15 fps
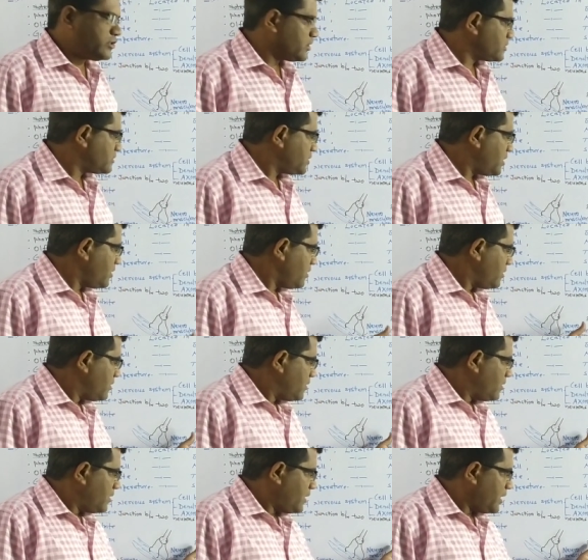structure
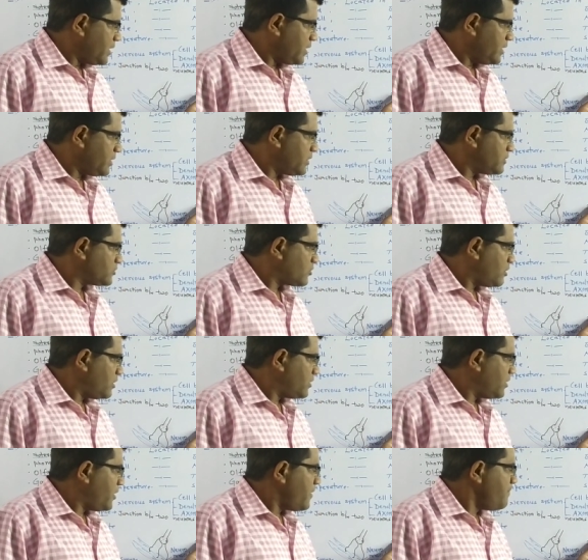and it is
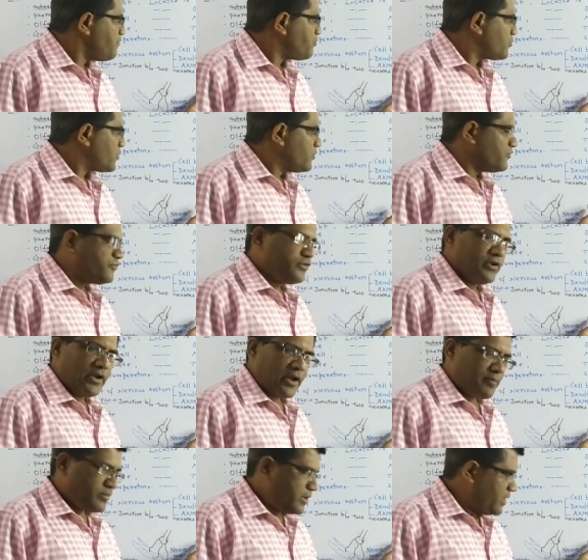called the
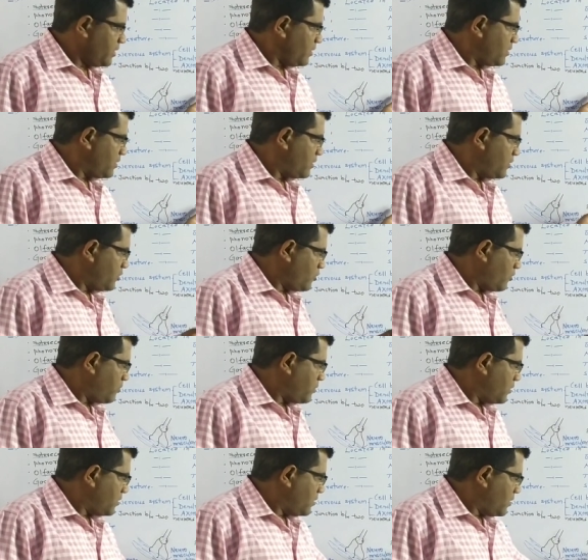synaptic
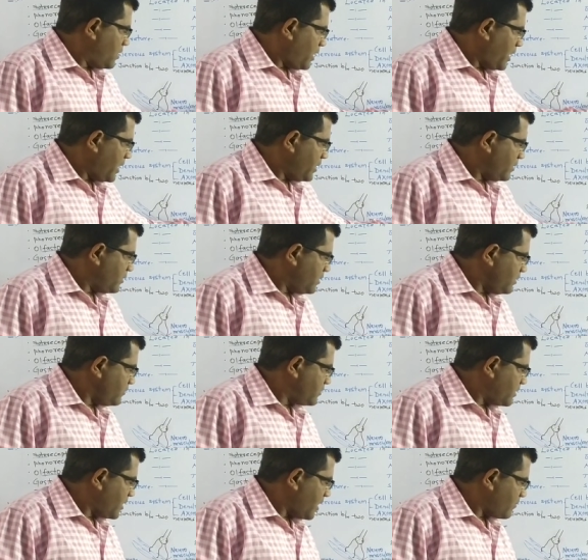node. And
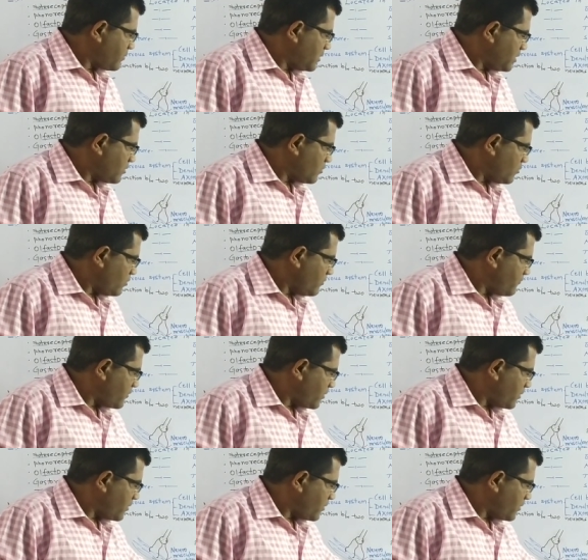this synaptic node,